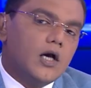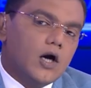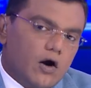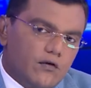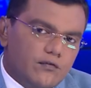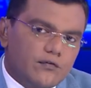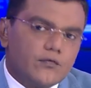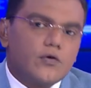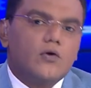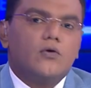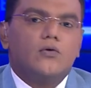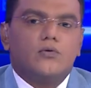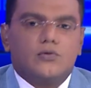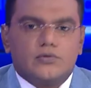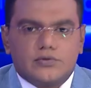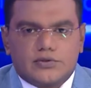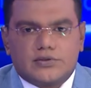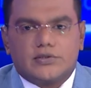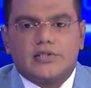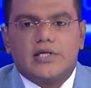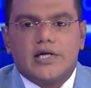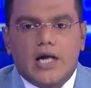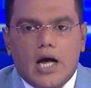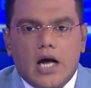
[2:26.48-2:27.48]
Of
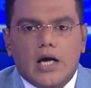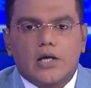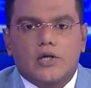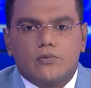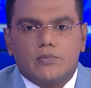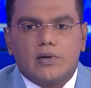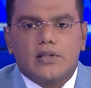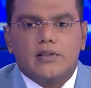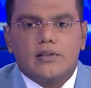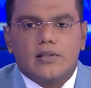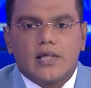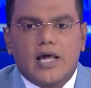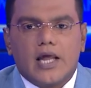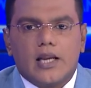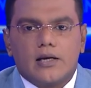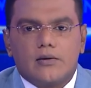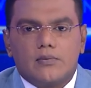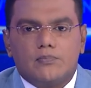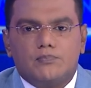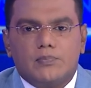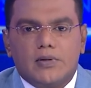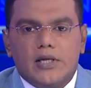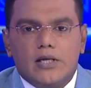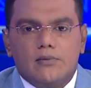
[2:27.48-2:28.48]
course, the argument
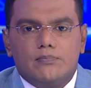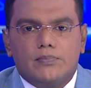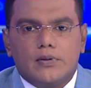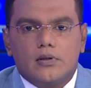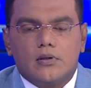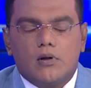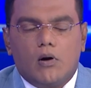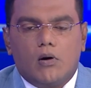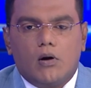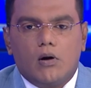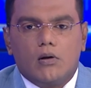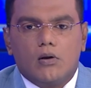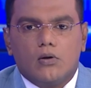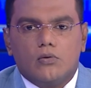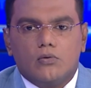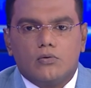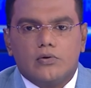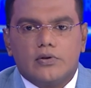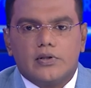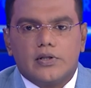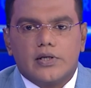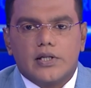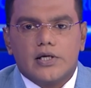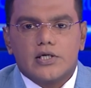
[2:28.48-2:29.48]
that people all
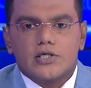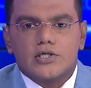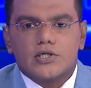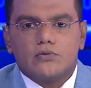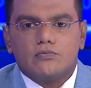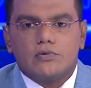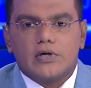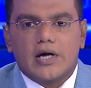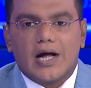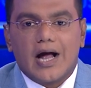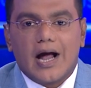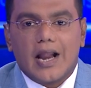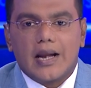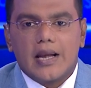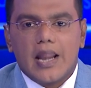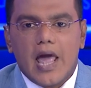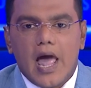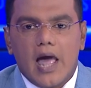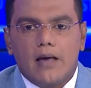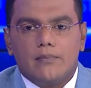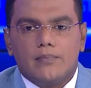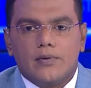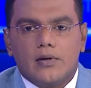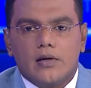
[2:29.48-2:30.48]
over the nation were
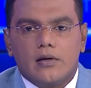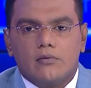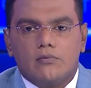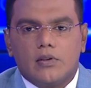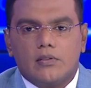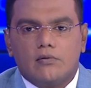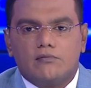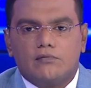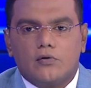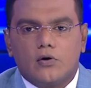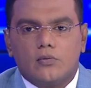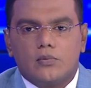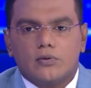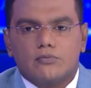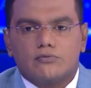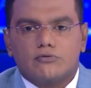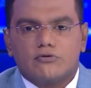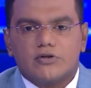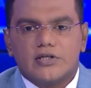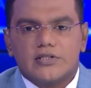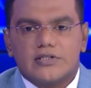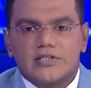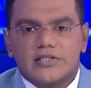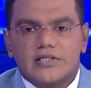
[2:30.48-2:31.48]
unhappy with the former
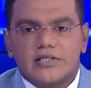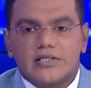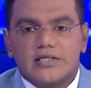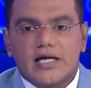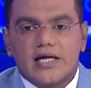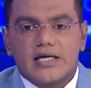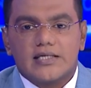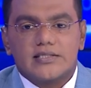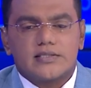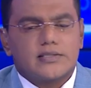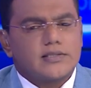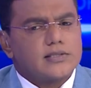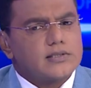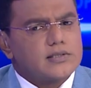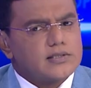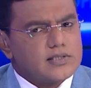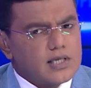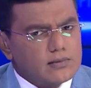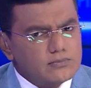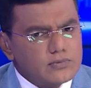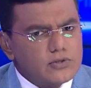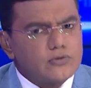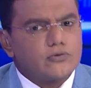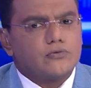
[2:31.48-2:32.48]
president has
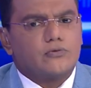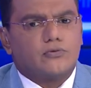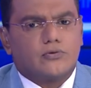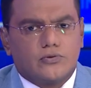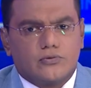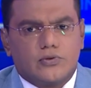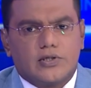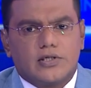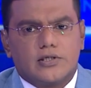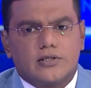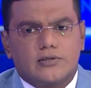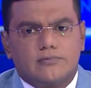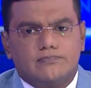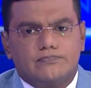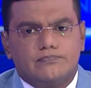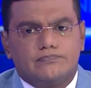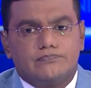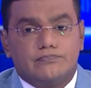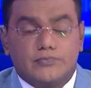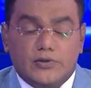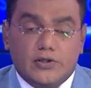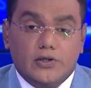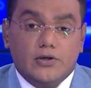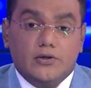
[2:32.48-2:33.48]
some truth to it.
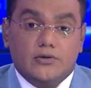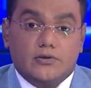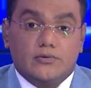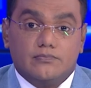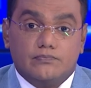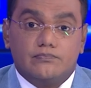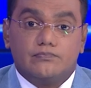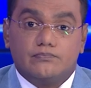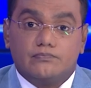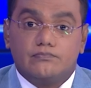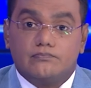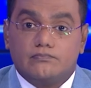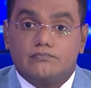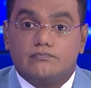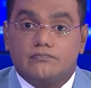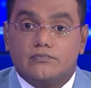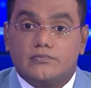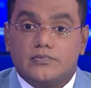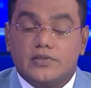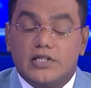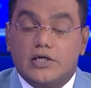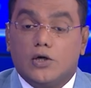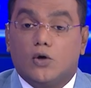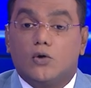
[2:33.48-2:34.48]
Good.
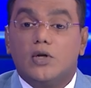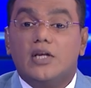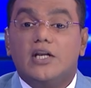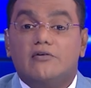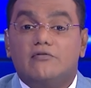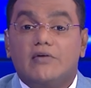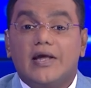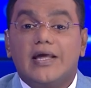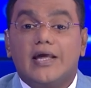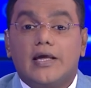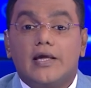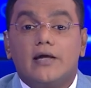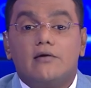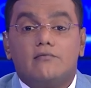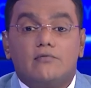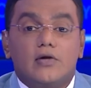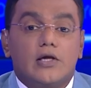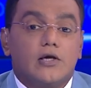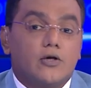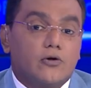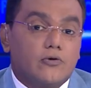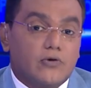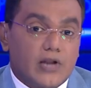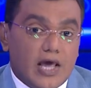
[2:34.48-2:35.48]
The only way
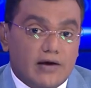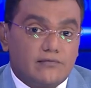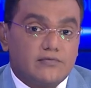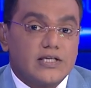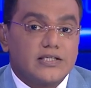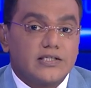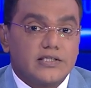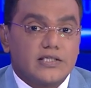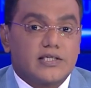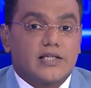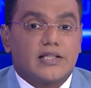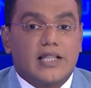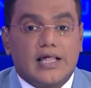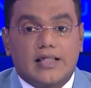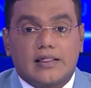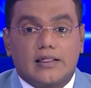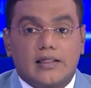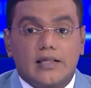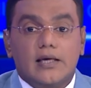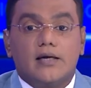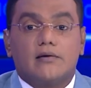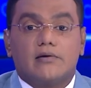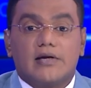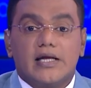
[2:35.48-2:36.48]
we could have tested that
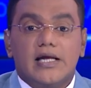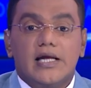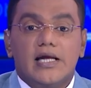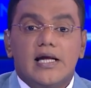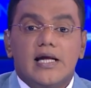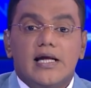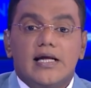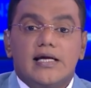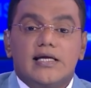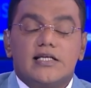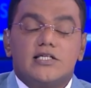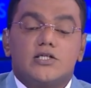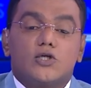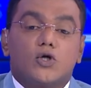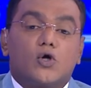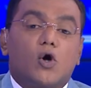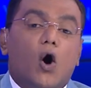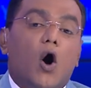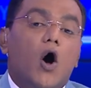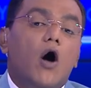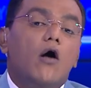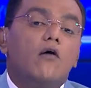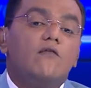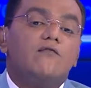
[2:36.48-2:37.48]
theory is to
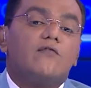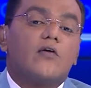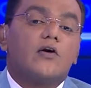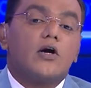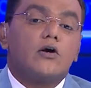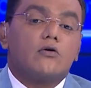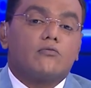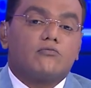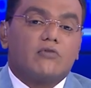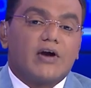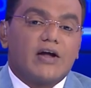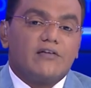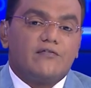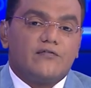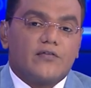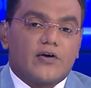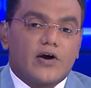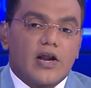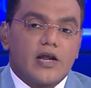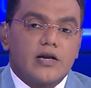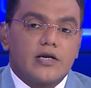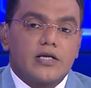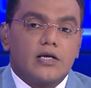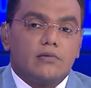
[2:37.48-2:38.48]
call for a
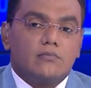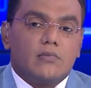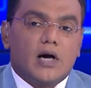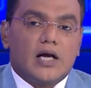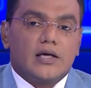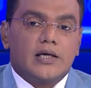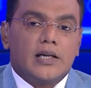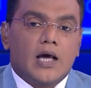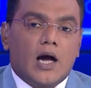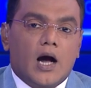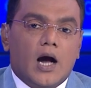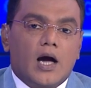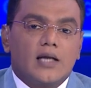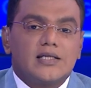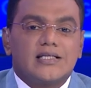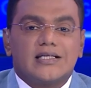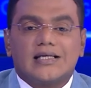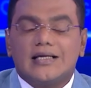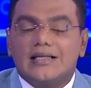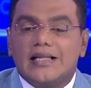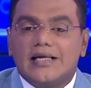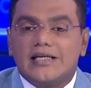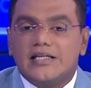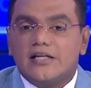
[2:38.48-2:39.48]
referendum under
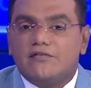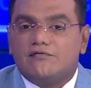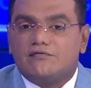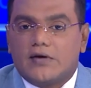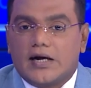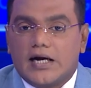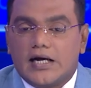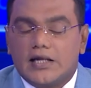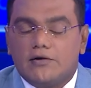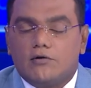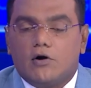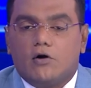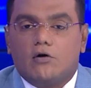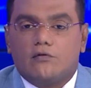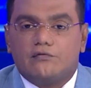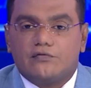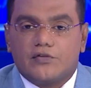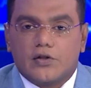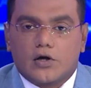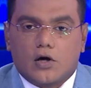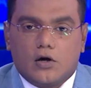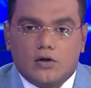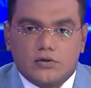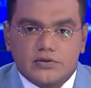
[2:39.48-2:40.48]
Article 85
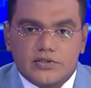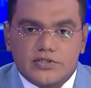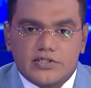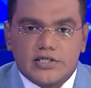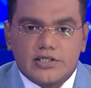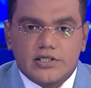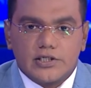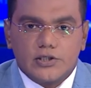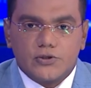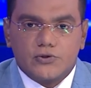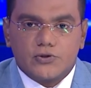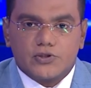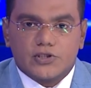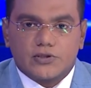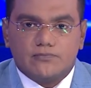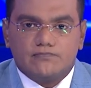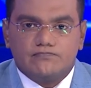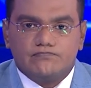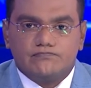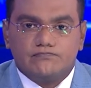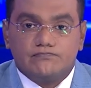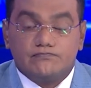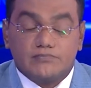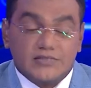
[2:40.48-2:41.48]
of the
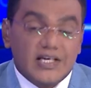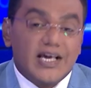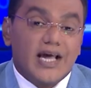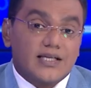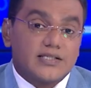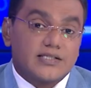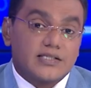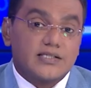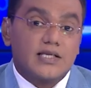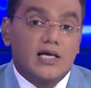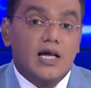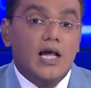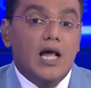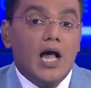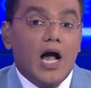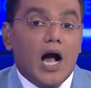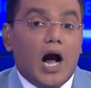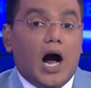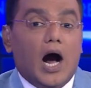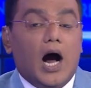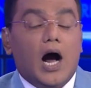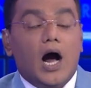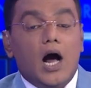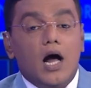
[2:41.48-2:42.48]
Constitution. Yes,
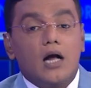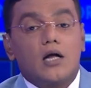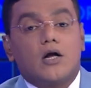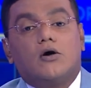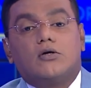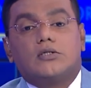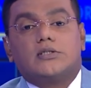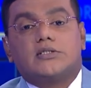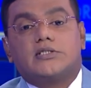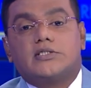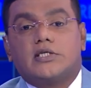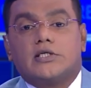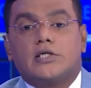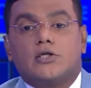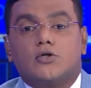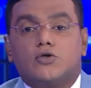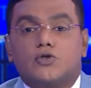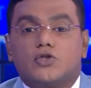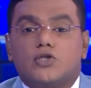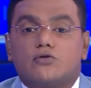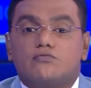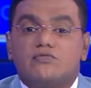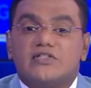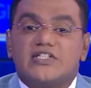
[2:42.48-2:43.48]
our
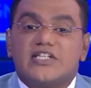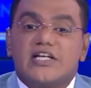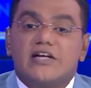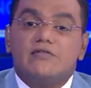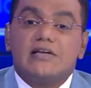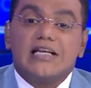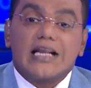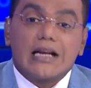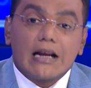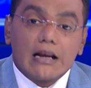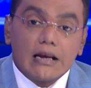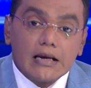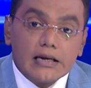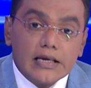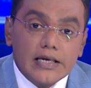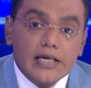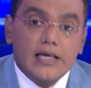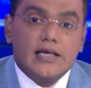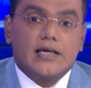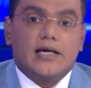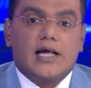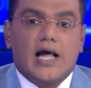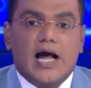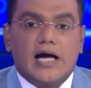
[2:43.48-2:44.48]
Constitution was even
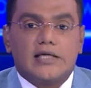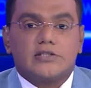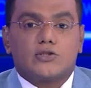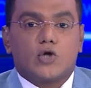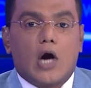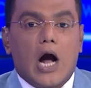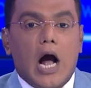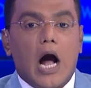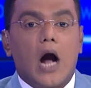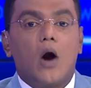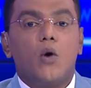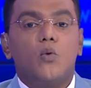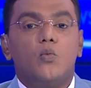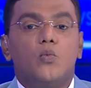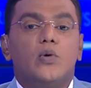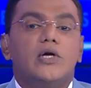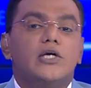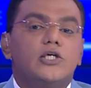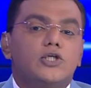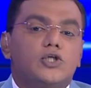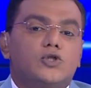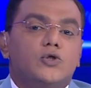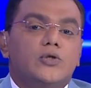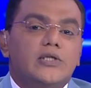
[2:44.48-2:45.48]
clear as to how
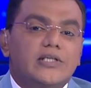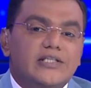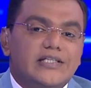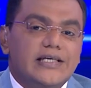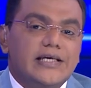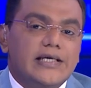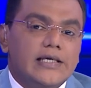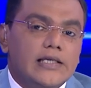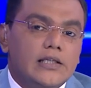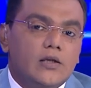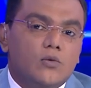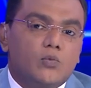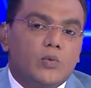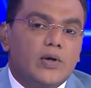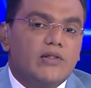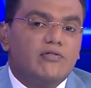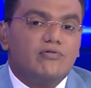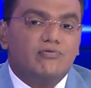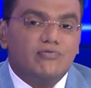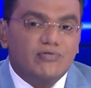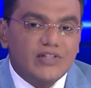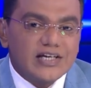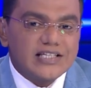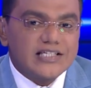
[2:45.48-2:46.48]
we should deal
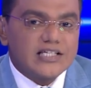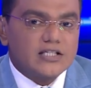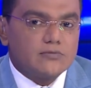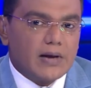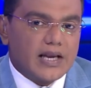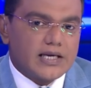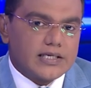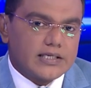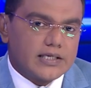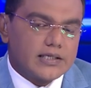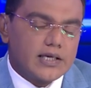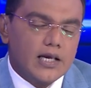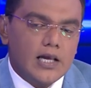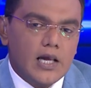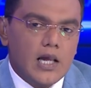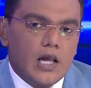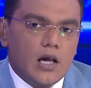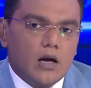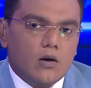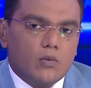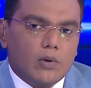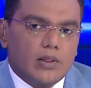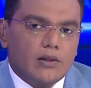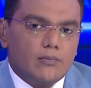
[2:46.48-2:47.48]
with this matter
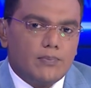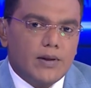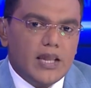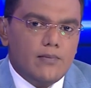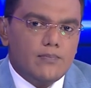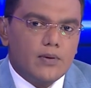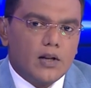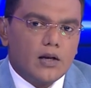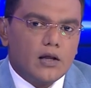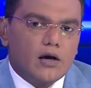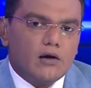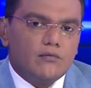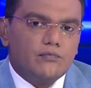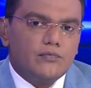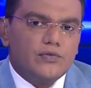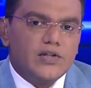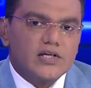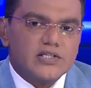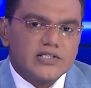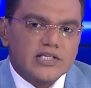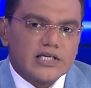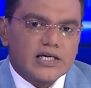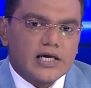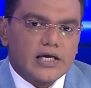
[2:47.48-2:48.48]
when the people of
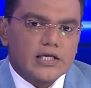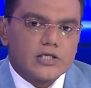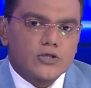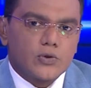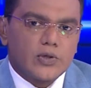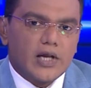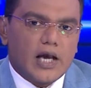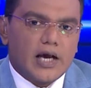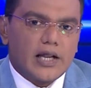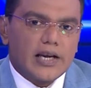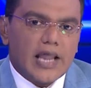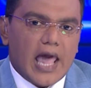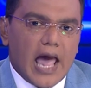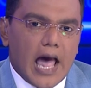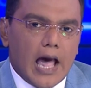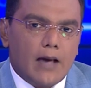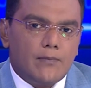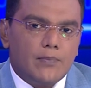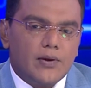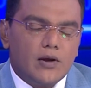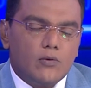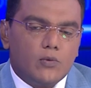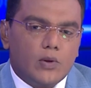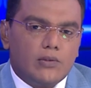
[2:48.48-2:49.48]
this country aren't
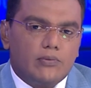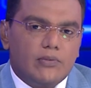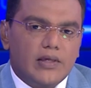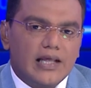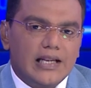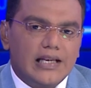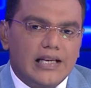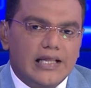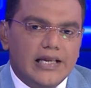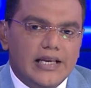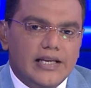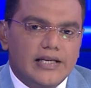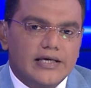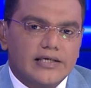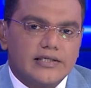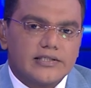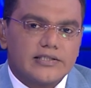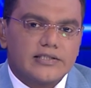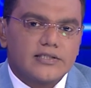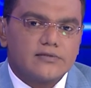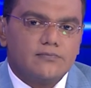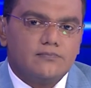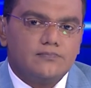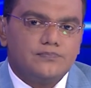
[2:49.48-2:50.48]
happy with their
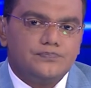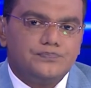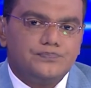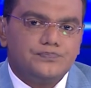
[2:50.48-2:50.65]
leaders.